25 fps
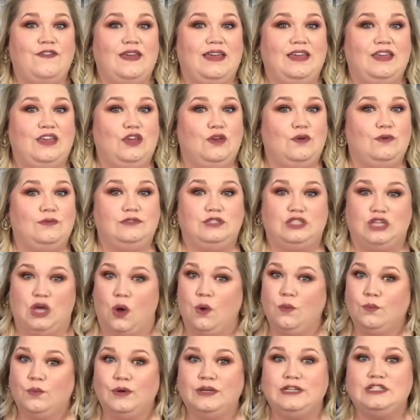you
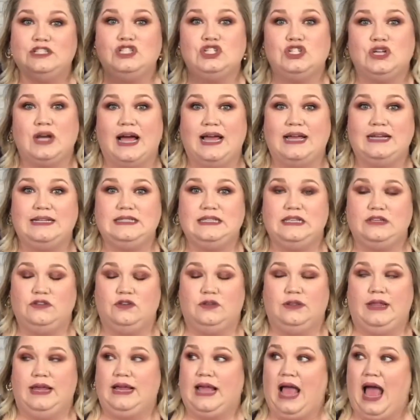don't moisturize and
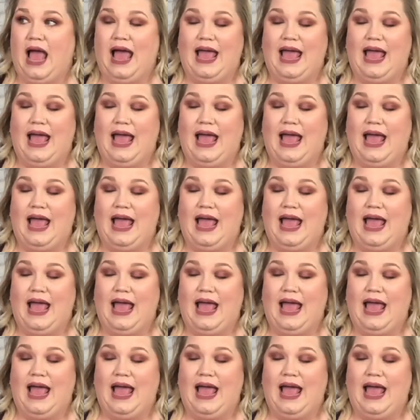you're like,